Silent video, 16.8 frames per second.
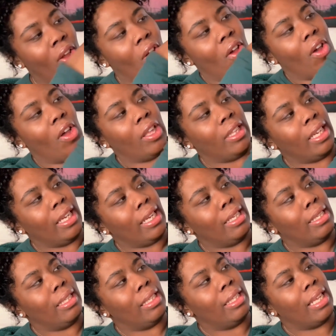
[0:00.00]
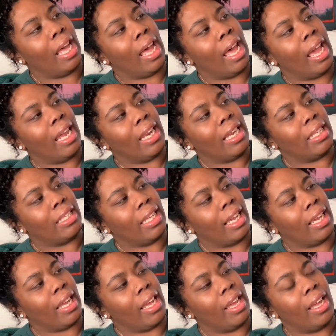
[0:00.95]
On the inside is
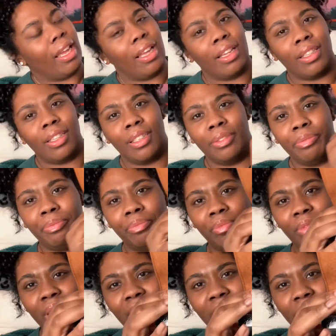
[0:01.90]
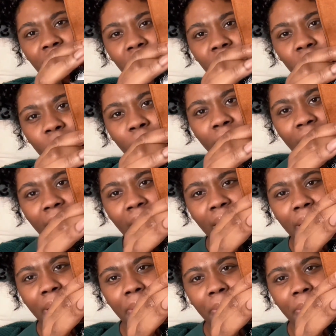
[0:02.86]
like it's like a suede.